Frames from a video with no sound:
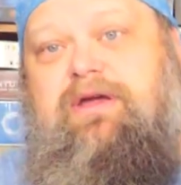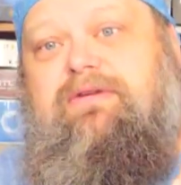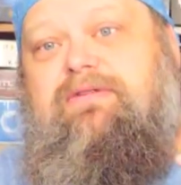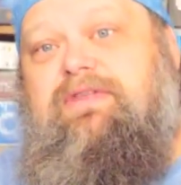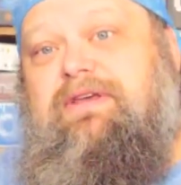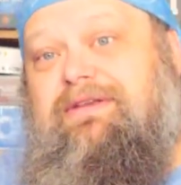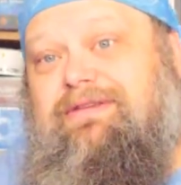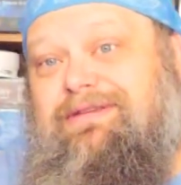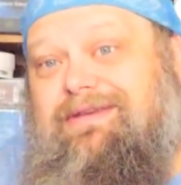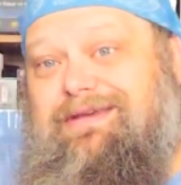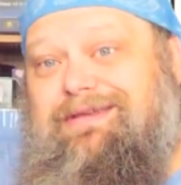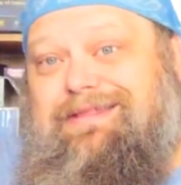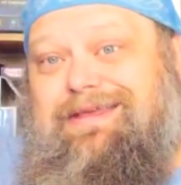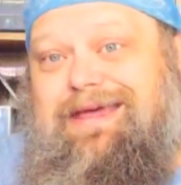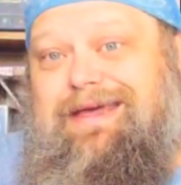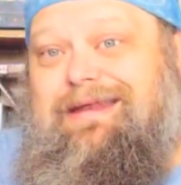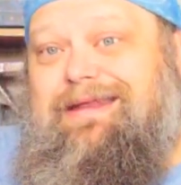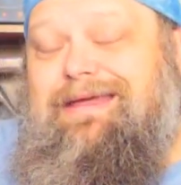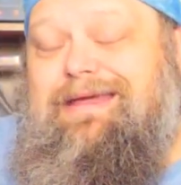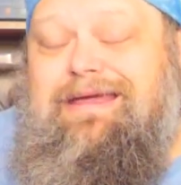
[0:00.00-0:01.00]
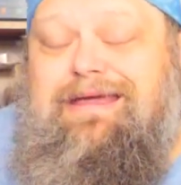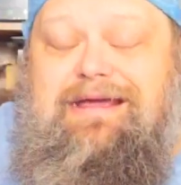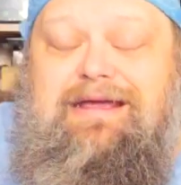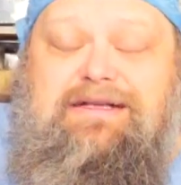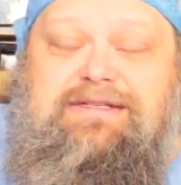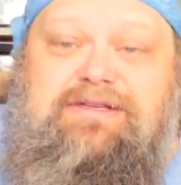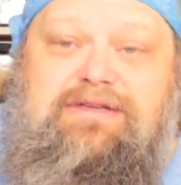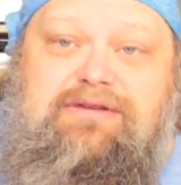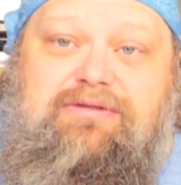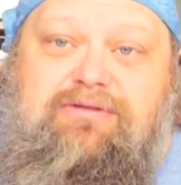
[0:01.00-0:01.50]
or things like that,
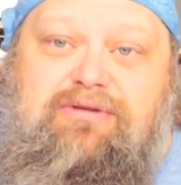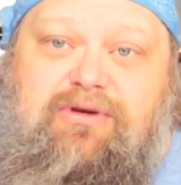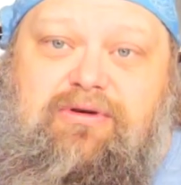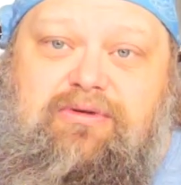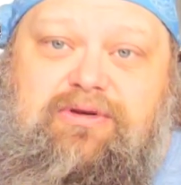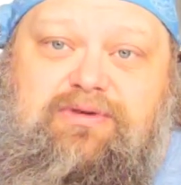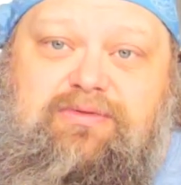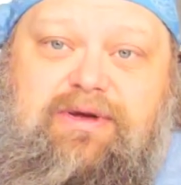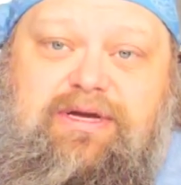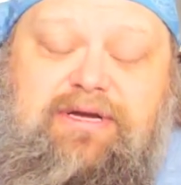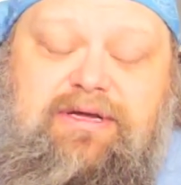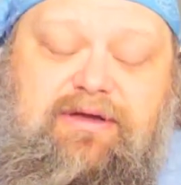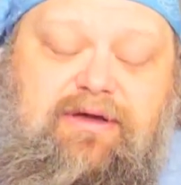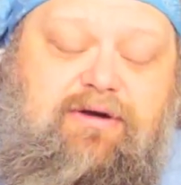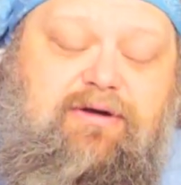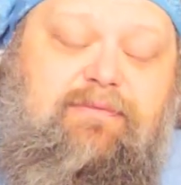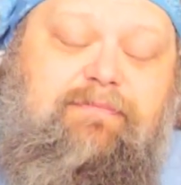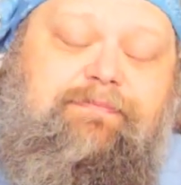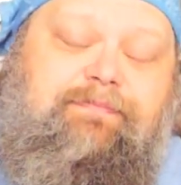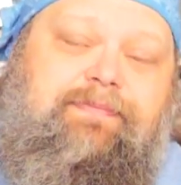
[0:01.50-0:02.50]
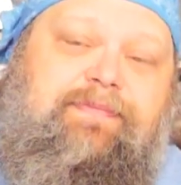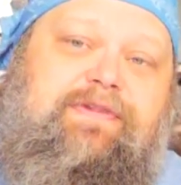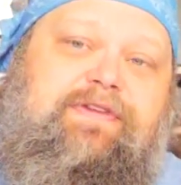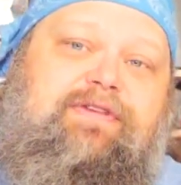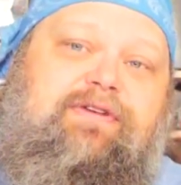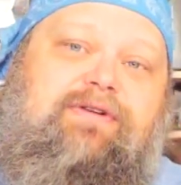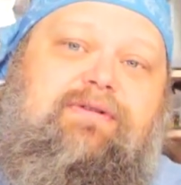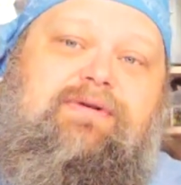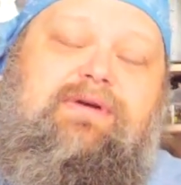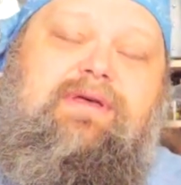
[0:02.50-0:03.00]
so you know which way to go.
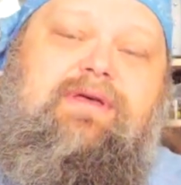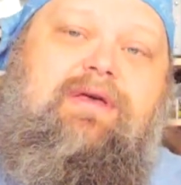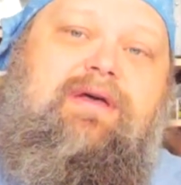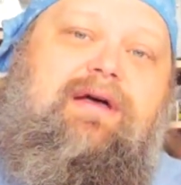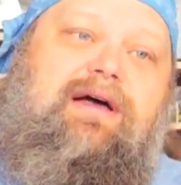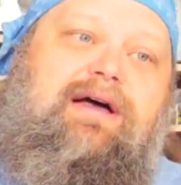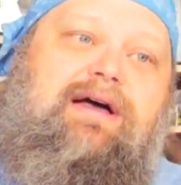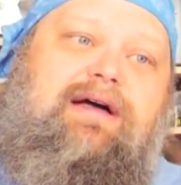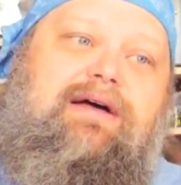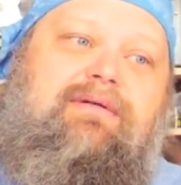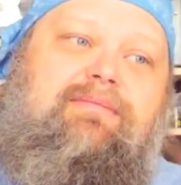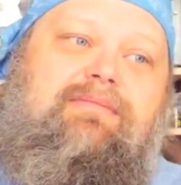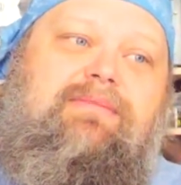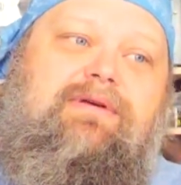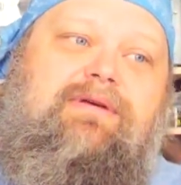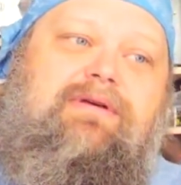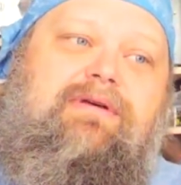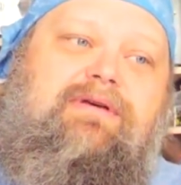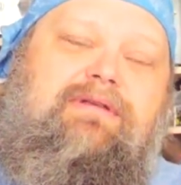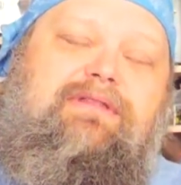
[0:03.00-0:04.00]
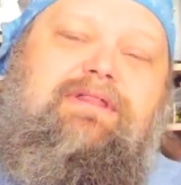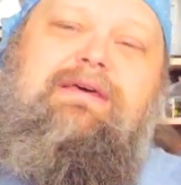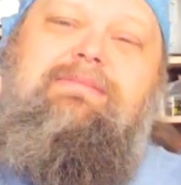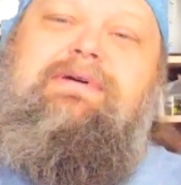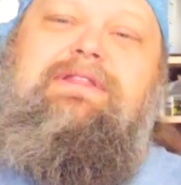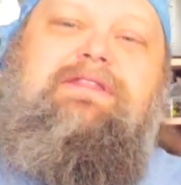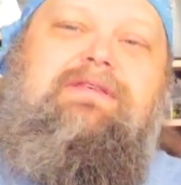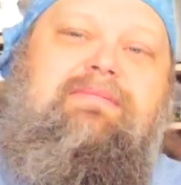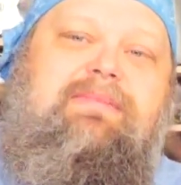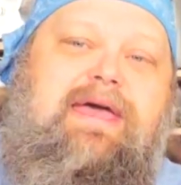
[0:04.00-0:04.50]
So,
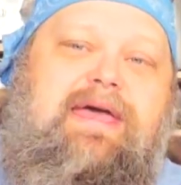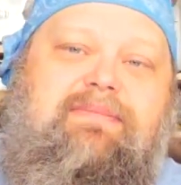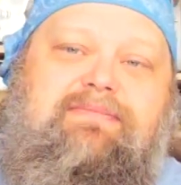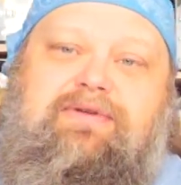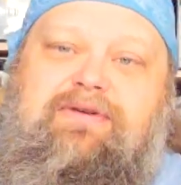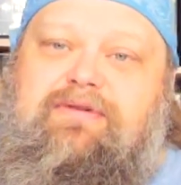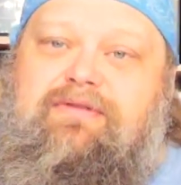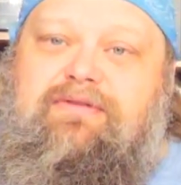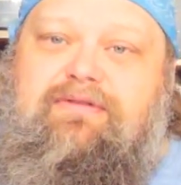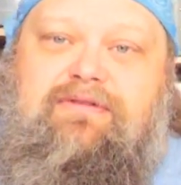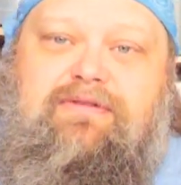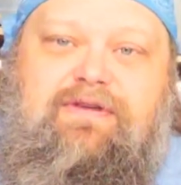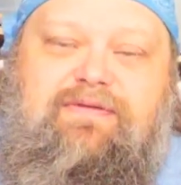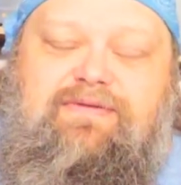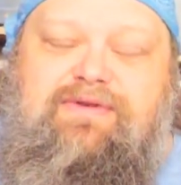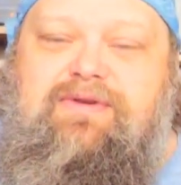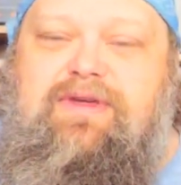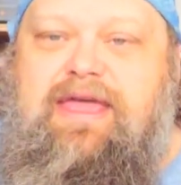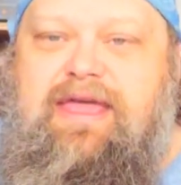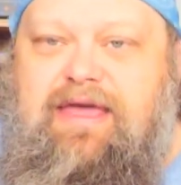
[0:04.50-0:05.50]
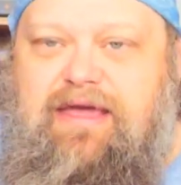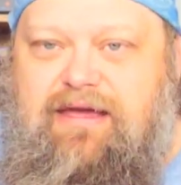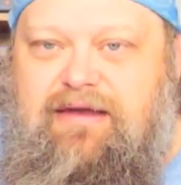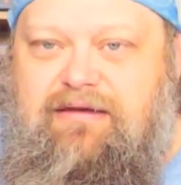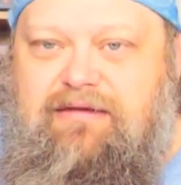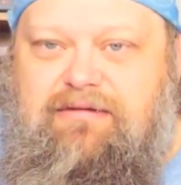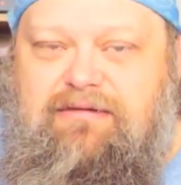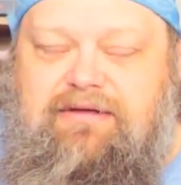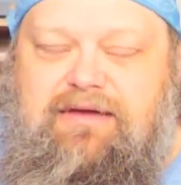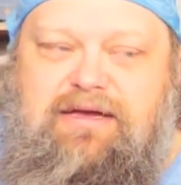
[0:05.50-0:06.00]
limit the map use if you
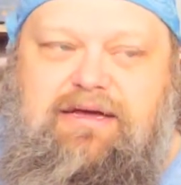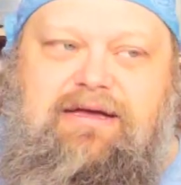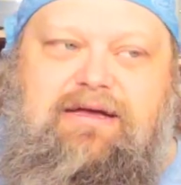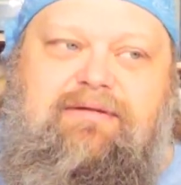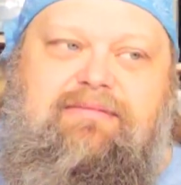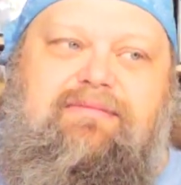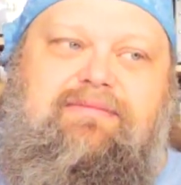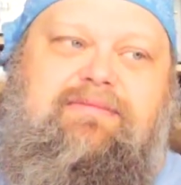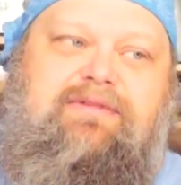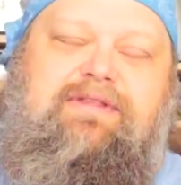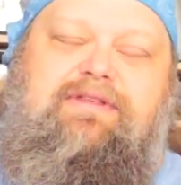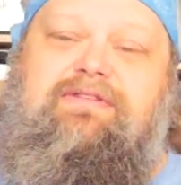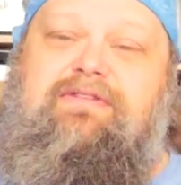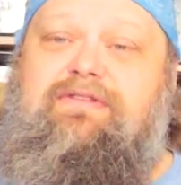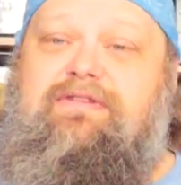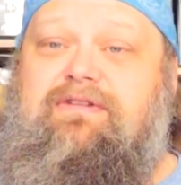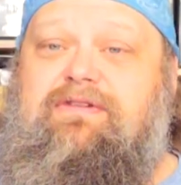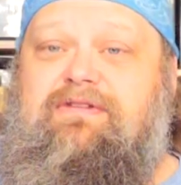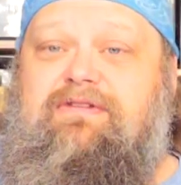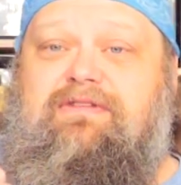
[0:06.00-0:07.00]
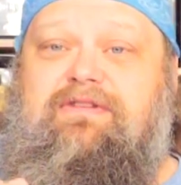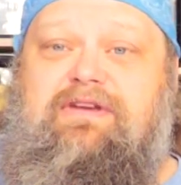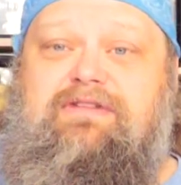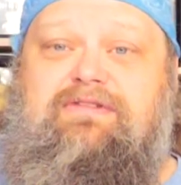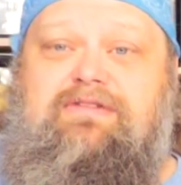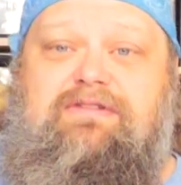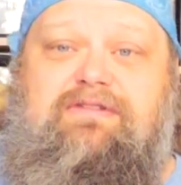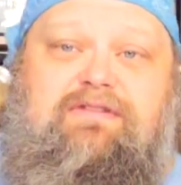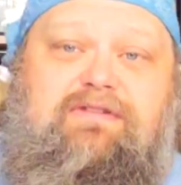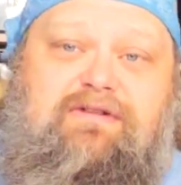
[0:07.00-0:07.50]
can. This is a good
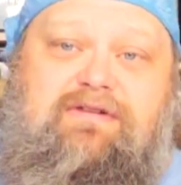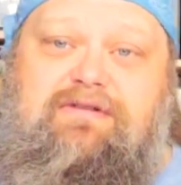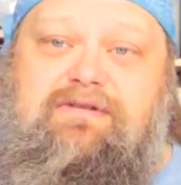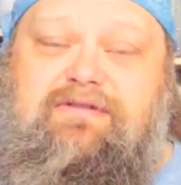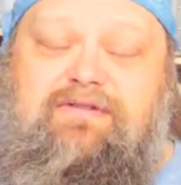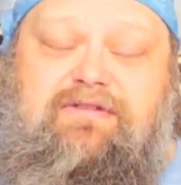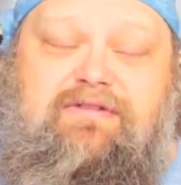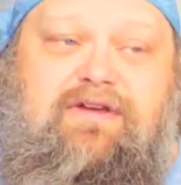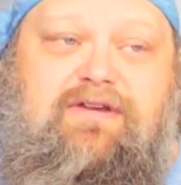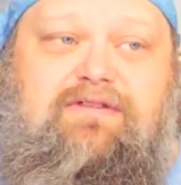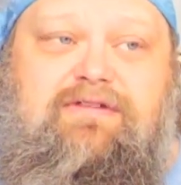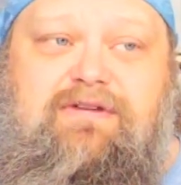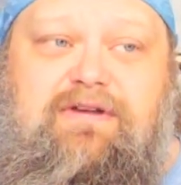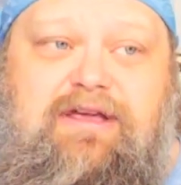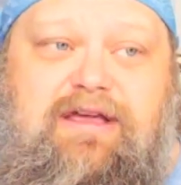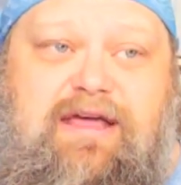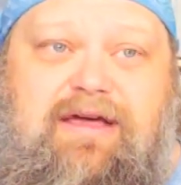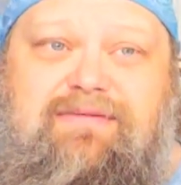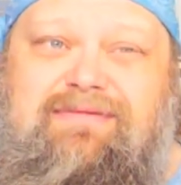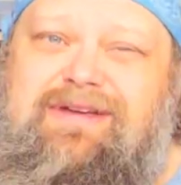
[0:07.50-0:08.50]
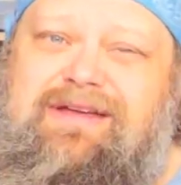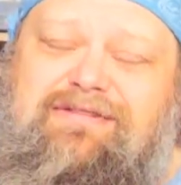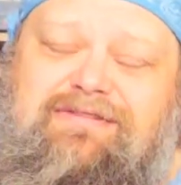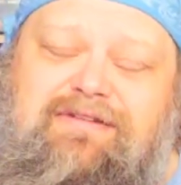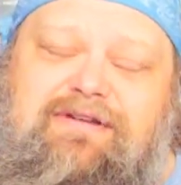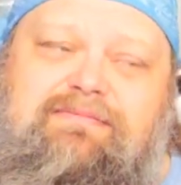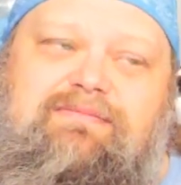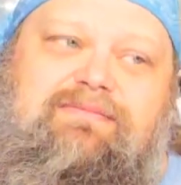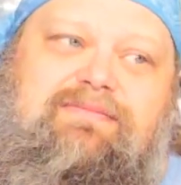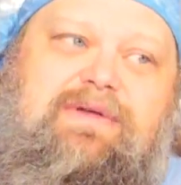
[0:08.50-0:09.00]
session 0 discussion to have. I
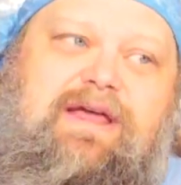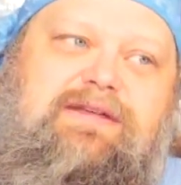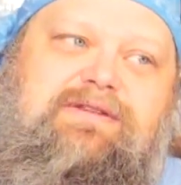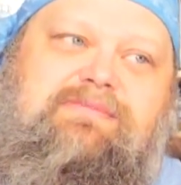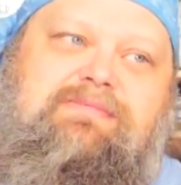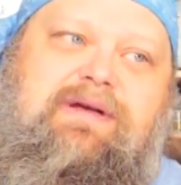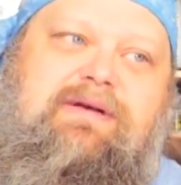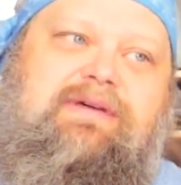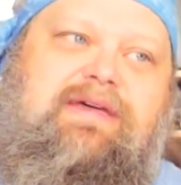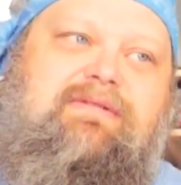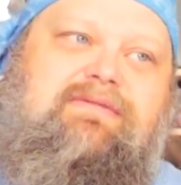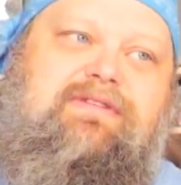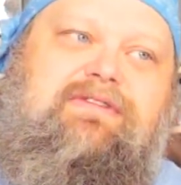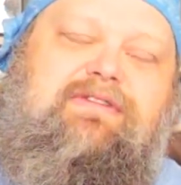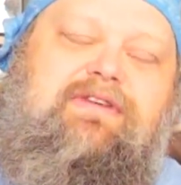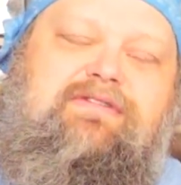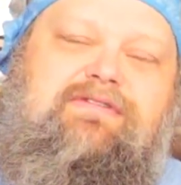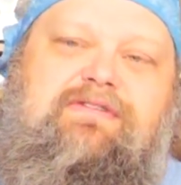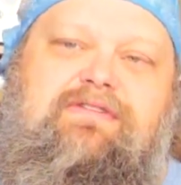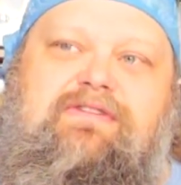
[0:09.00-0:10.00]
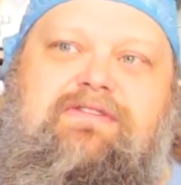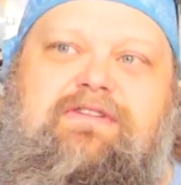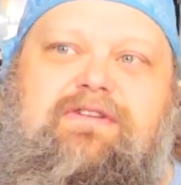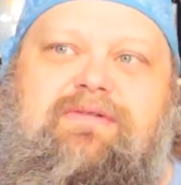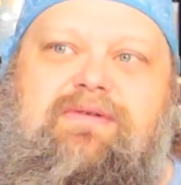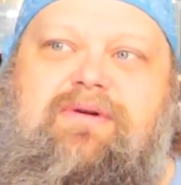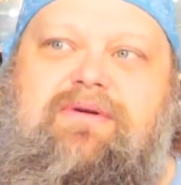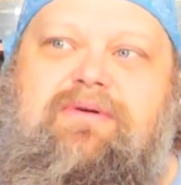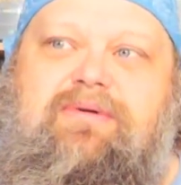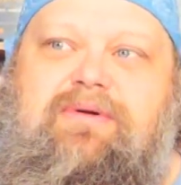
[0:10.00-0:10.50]
should probably have a session
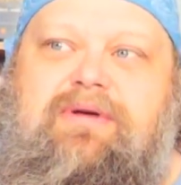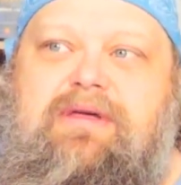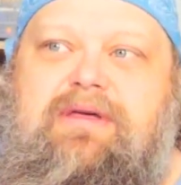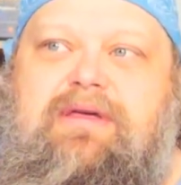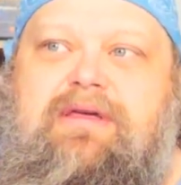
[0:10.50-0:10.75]
0